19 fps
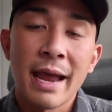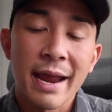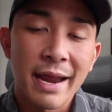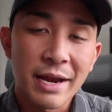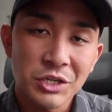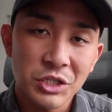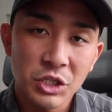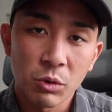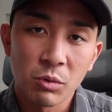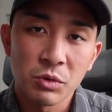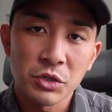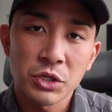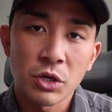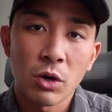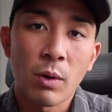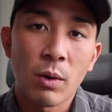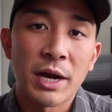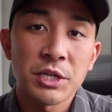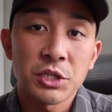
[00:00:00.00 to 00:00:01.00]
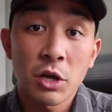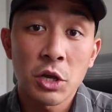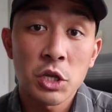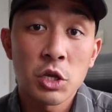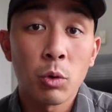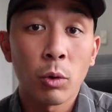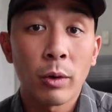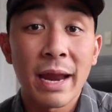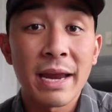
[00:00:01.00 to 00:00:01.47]
hey, so-and-so, I saw
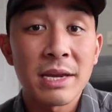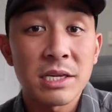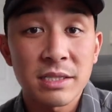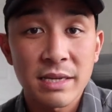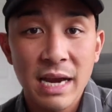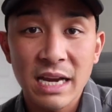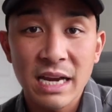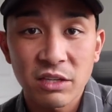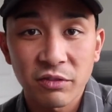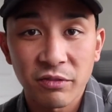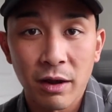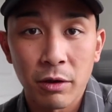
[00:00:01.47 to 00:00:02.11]
you were a SaaS